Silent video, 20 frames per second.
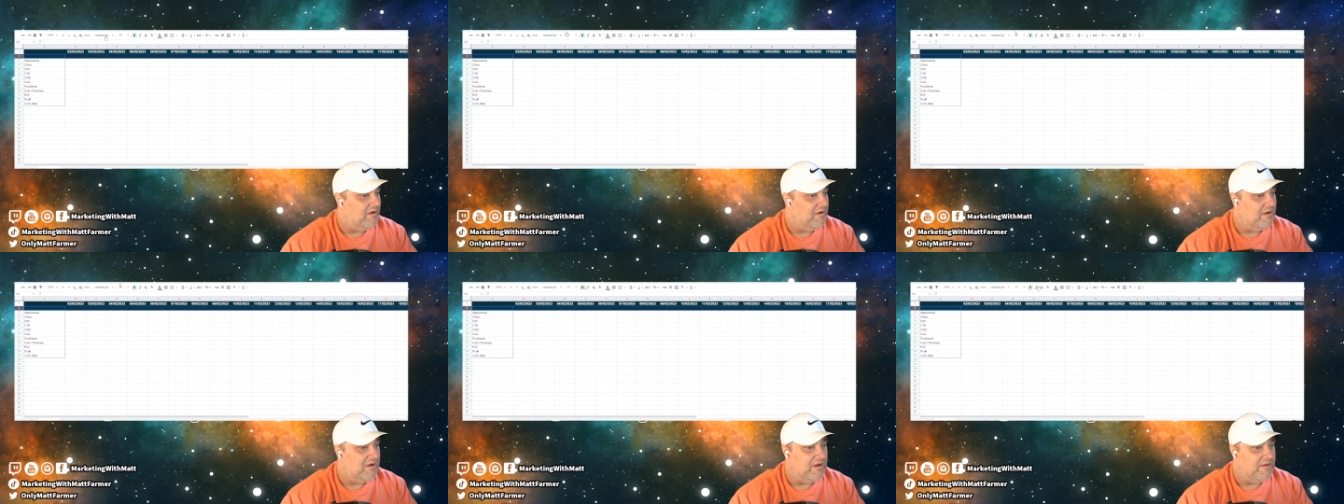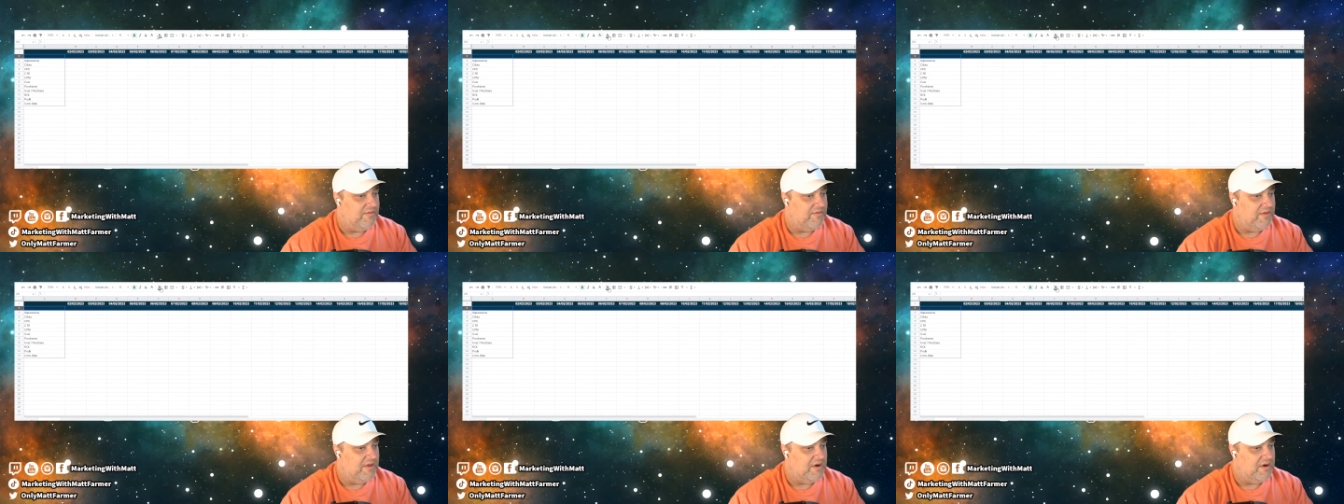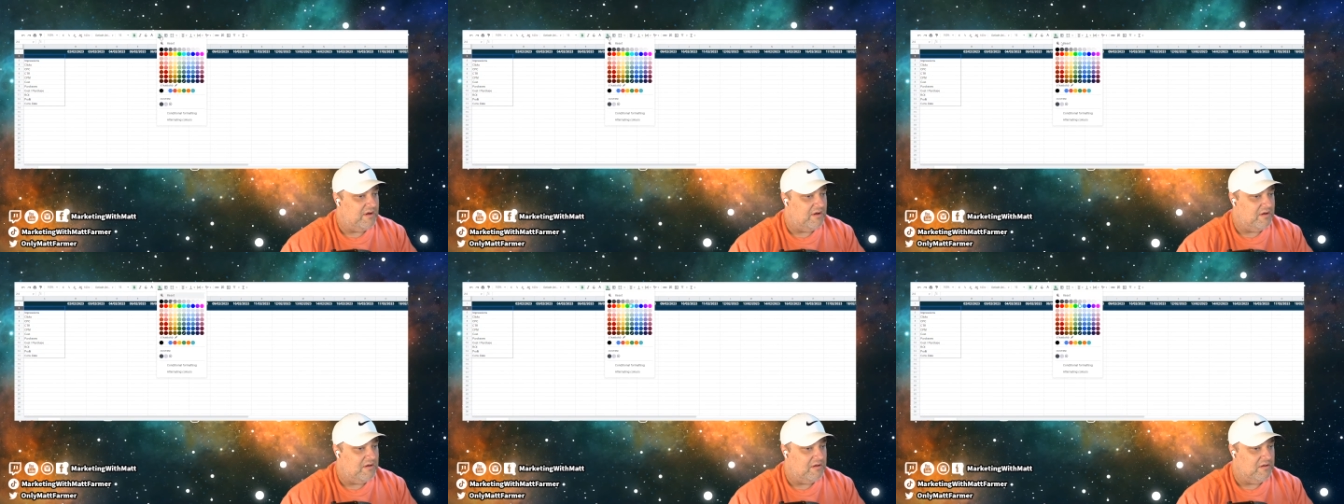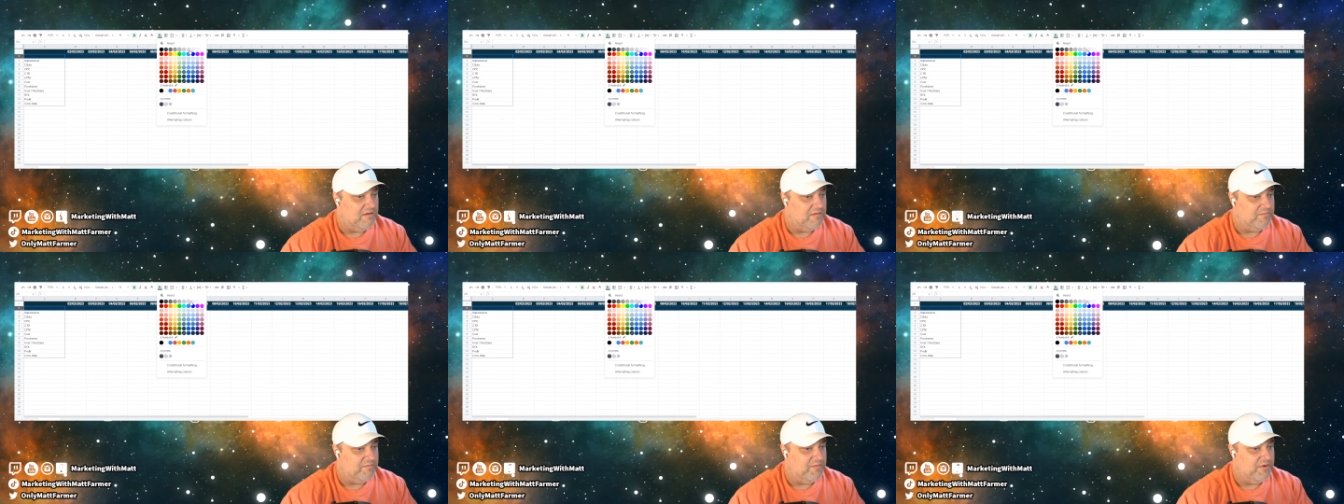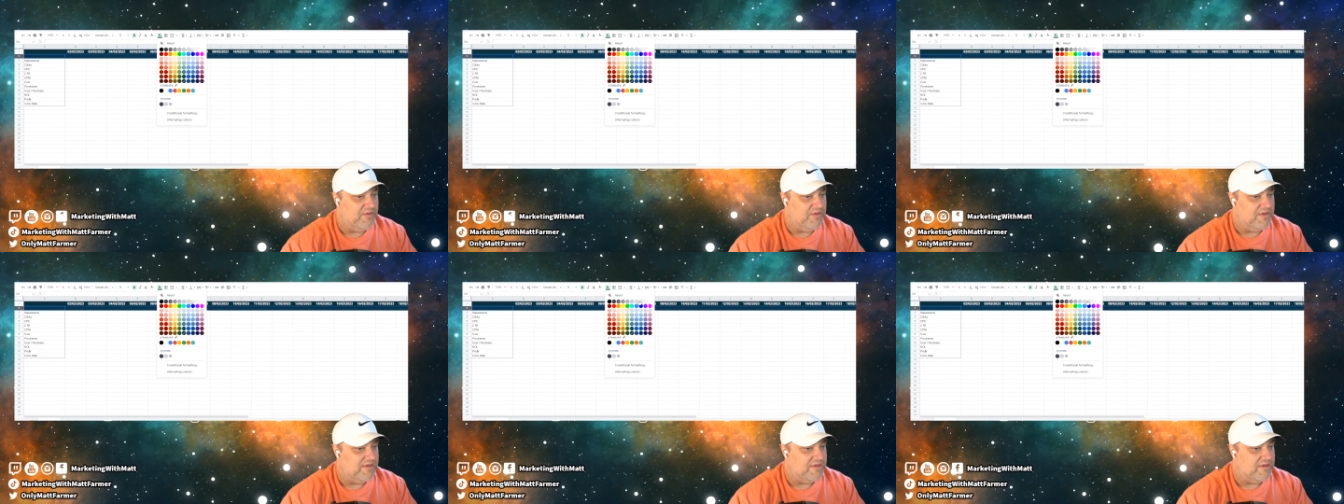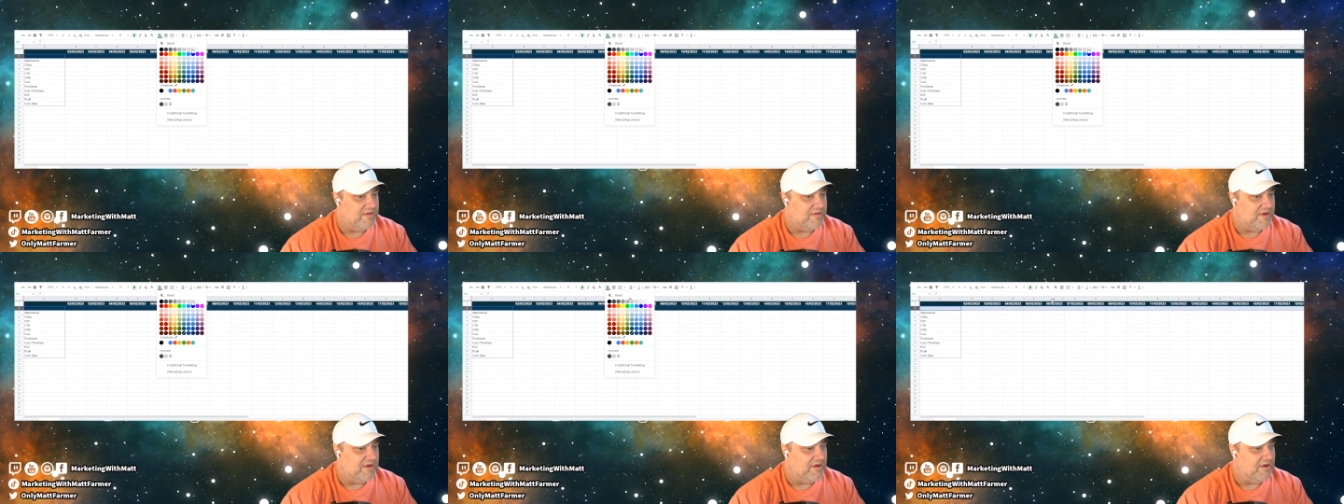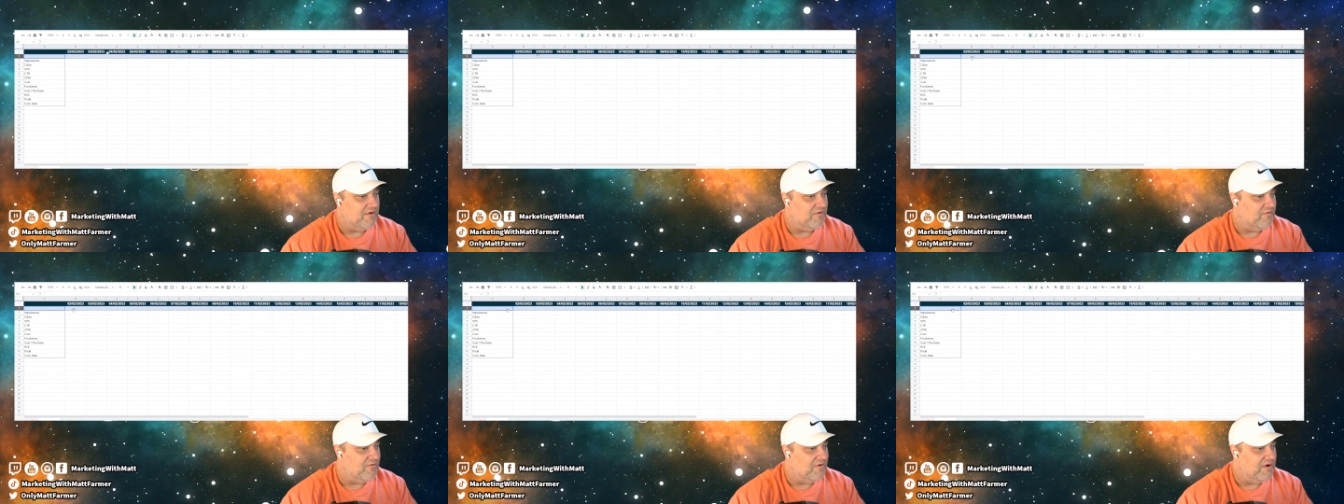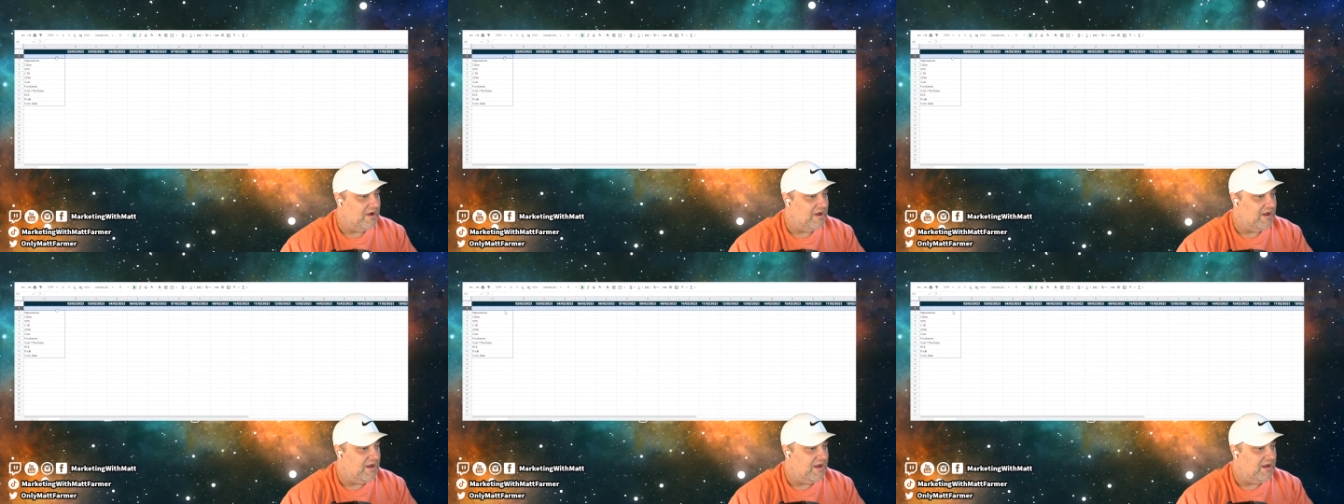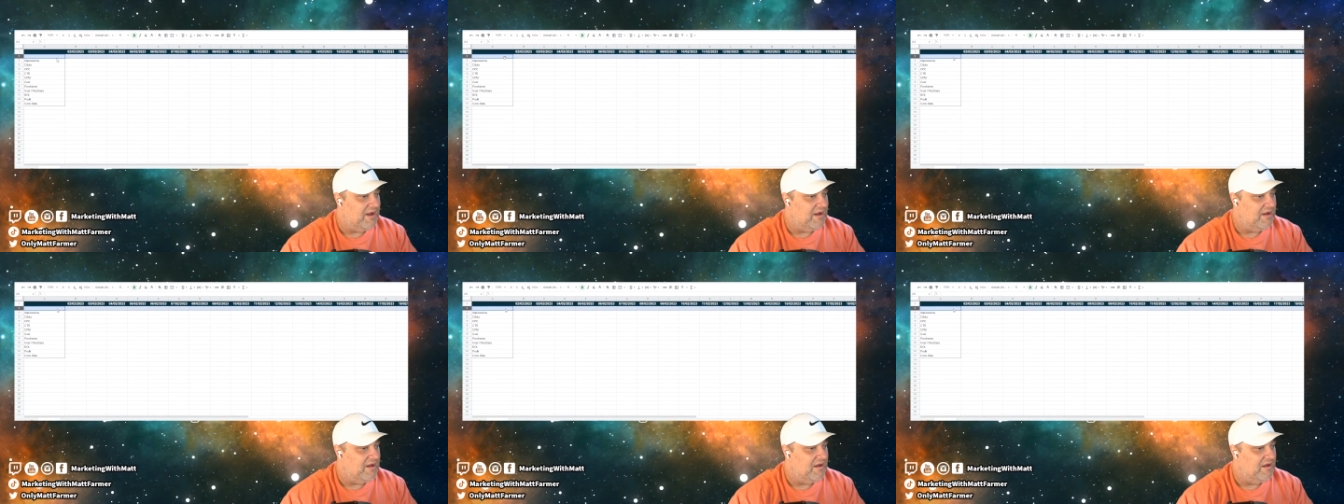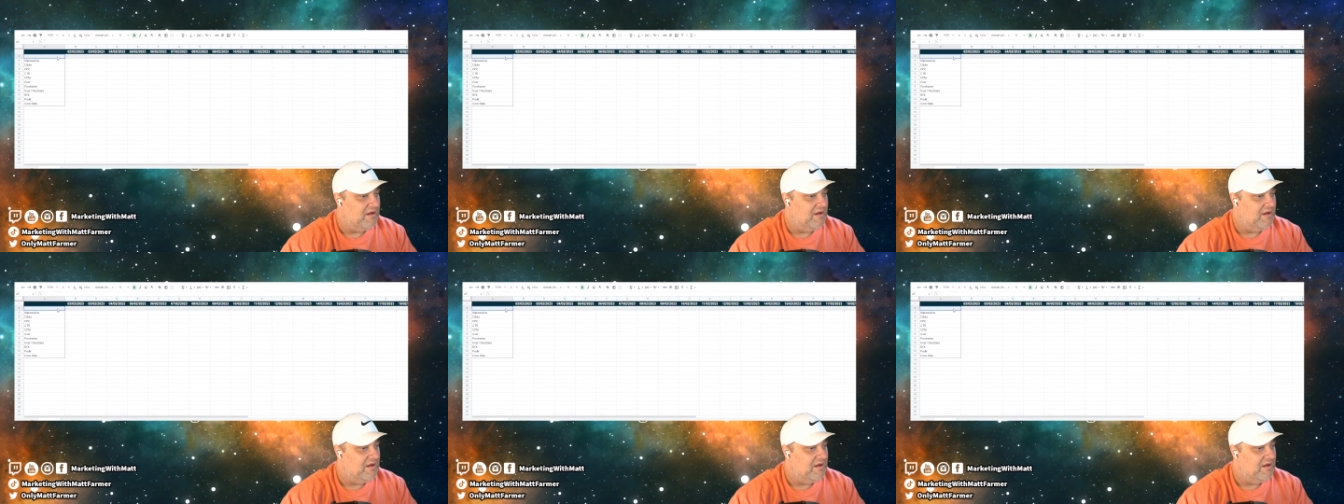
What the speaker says: and then I'll put this as like a gray.